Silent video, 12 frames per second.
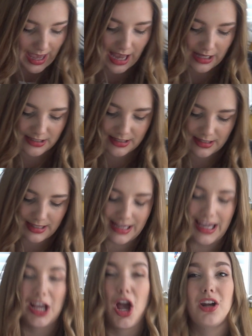and
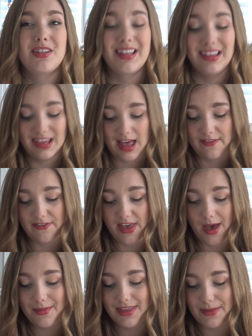thinking God doesn't love
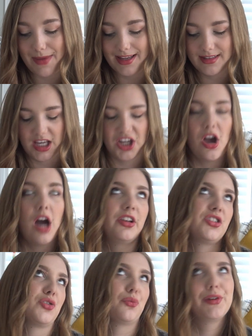them. And they may say, God
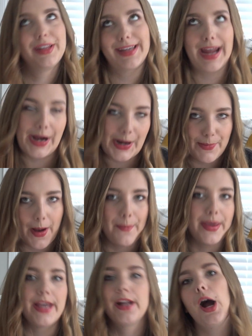doesn't really care about
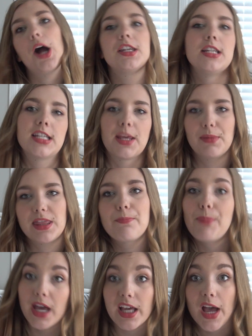me. God didn't give me the
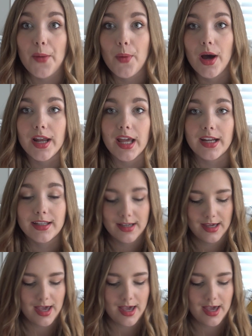bike I wanted.